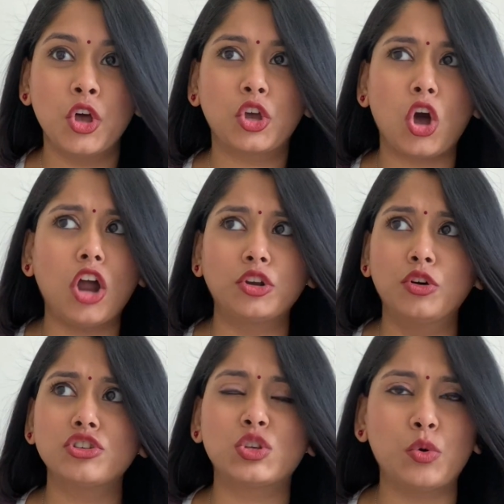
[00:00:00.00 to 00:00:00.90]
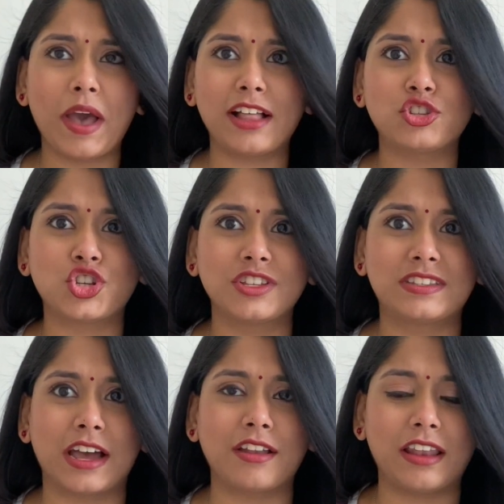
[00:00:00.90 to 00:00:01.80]
God knows who else she's
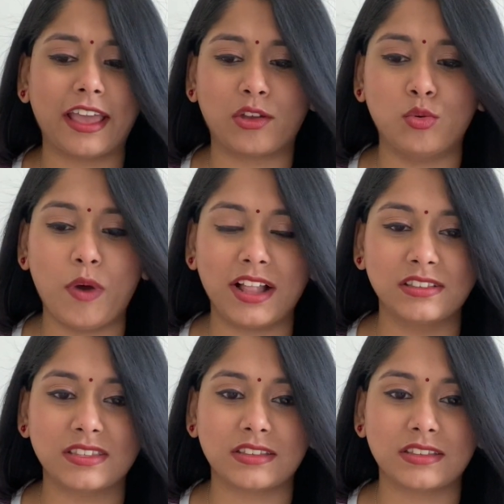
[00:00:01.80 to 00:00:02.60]
done, like who else,